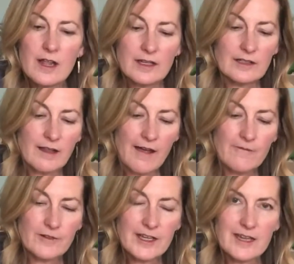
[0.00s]

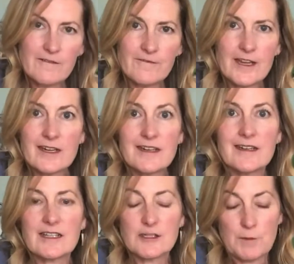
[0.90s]
lovely feeding
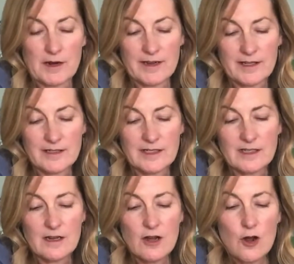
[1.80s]

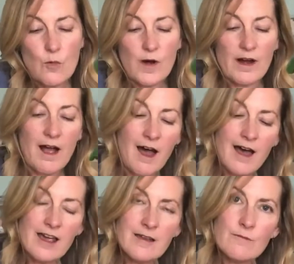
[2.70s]
experience where
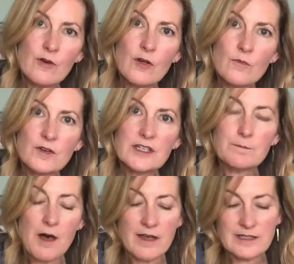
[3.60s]
I'm
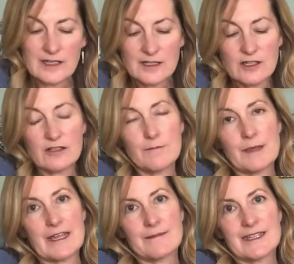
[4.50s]
responding to the
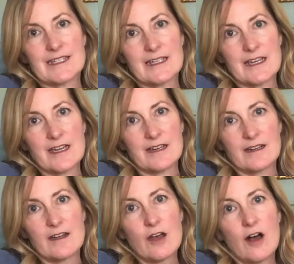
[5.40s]
baby's need
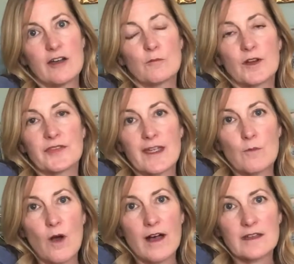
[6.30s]
on what they
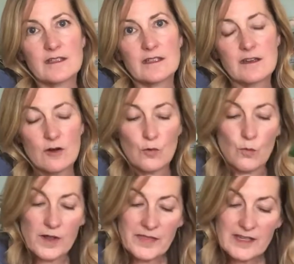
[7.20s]
want.
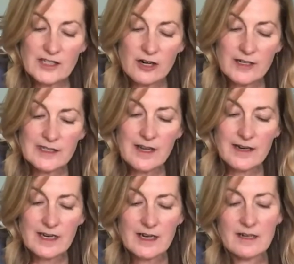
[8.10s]
When they start
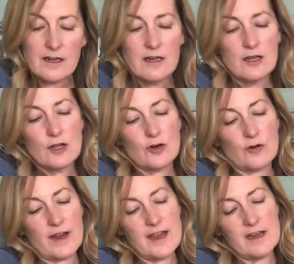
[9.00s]
sucking,
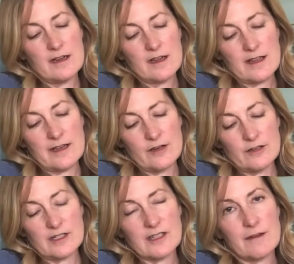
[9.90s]
great,
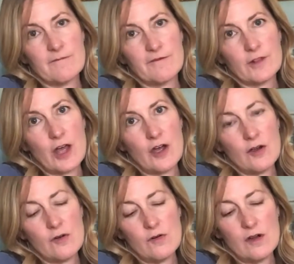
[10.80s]
here's some
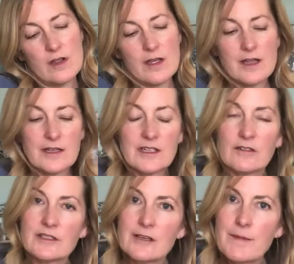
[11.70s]
flow,
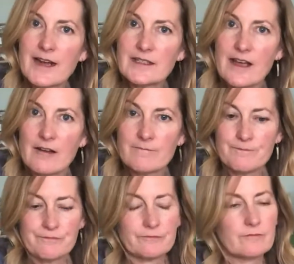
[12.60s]
tilt it back down.
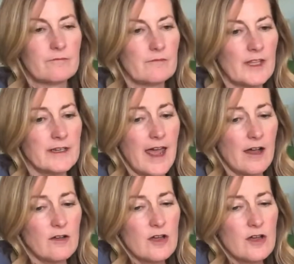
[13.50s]
Now,